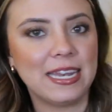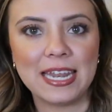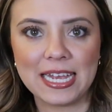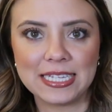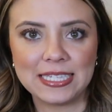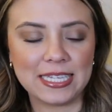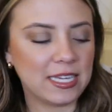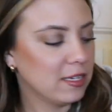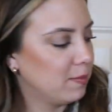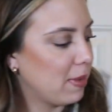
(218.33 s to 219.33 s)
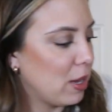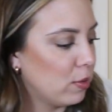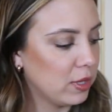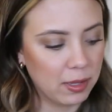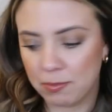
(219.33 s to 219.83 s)
Night Sea, my
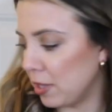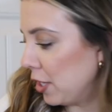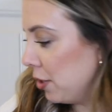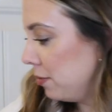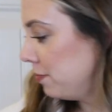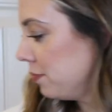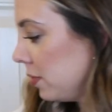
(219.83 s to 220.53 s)
only blue.